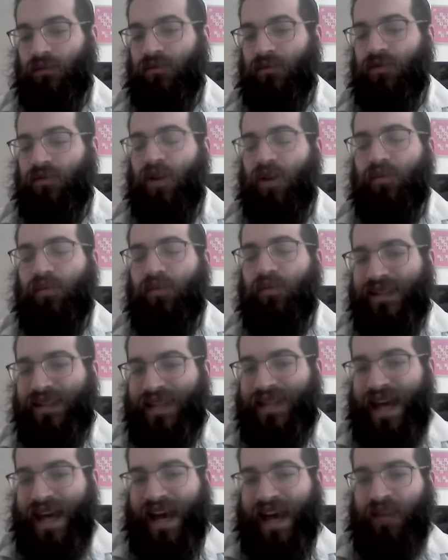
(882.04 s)
don't be
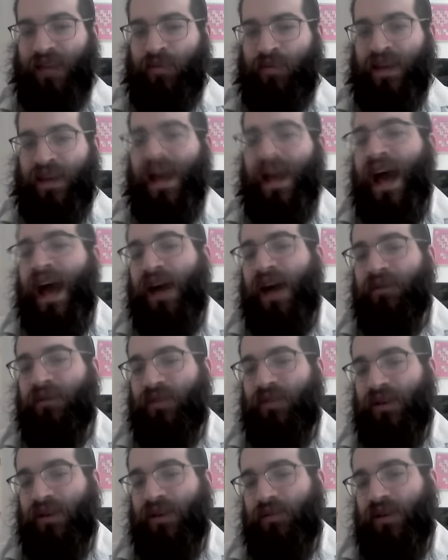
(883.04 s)
sad, be
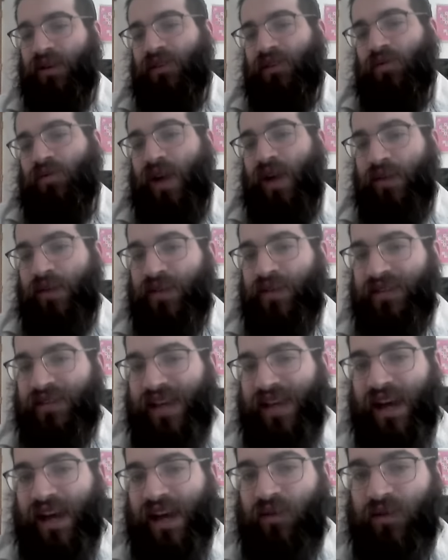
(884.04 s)
happy, because why be
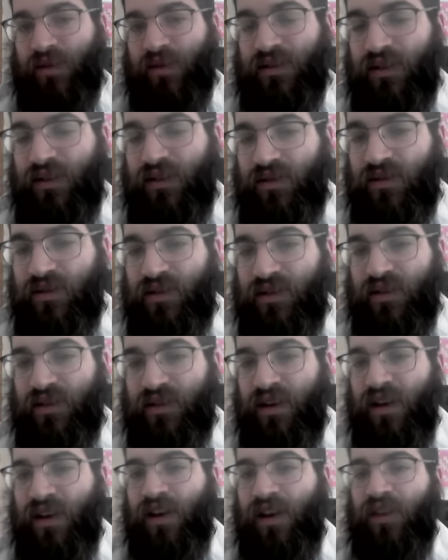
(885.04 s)
sad? What's the use?
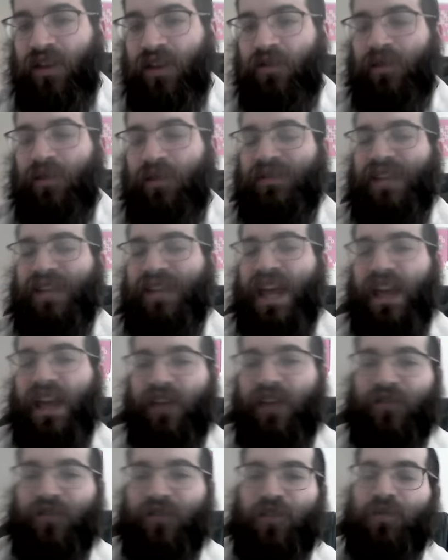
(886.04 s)
The Rebbe was saying,
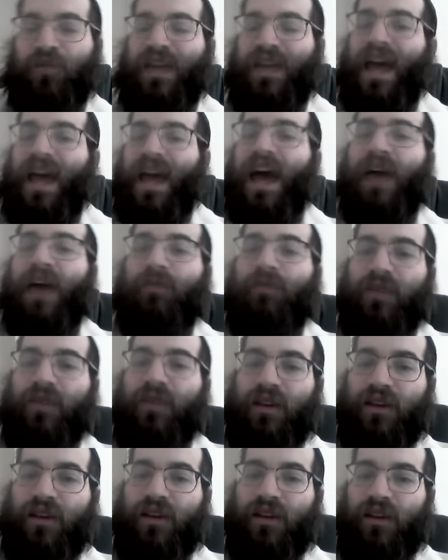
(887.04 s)
if you'll be
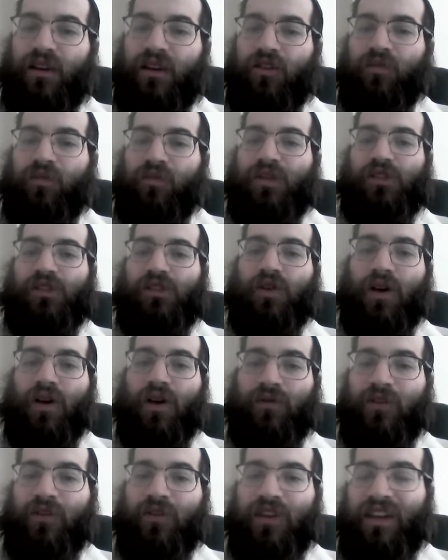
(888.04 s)
happy and you'll be
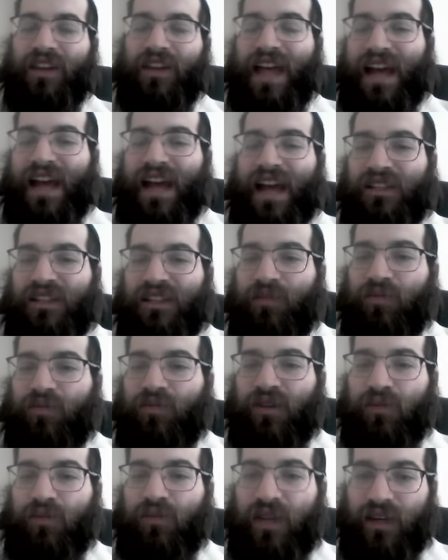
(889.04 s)
joyful, you'll actually
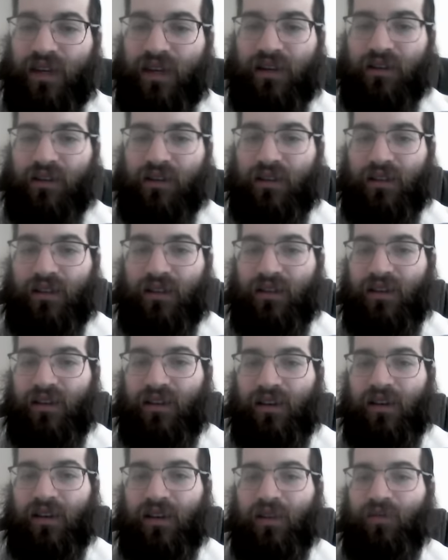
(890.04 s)
bring me healing.
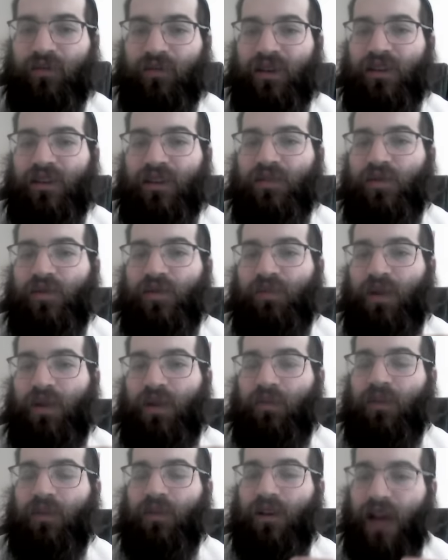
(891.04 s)
Because when
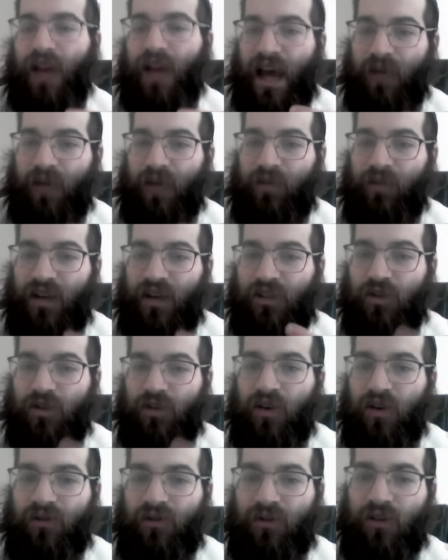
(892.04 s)
people are happy and
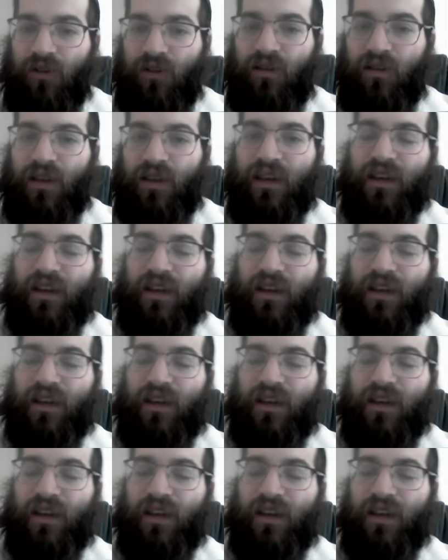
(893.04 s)
joyful,